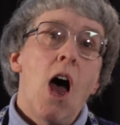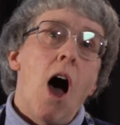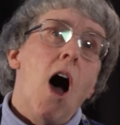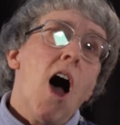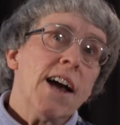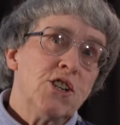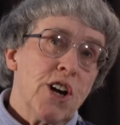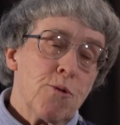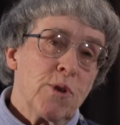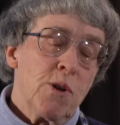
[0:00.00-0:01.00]
I
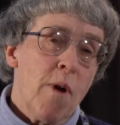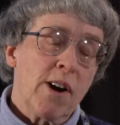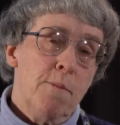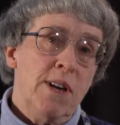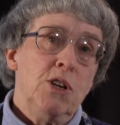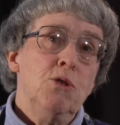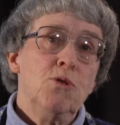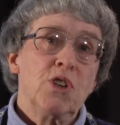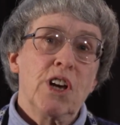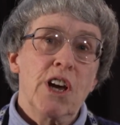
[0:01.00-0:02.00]
generally recommend
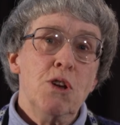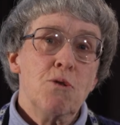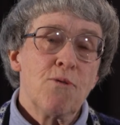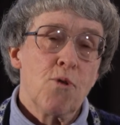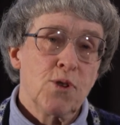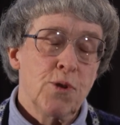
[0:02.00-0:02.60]
using a Uniform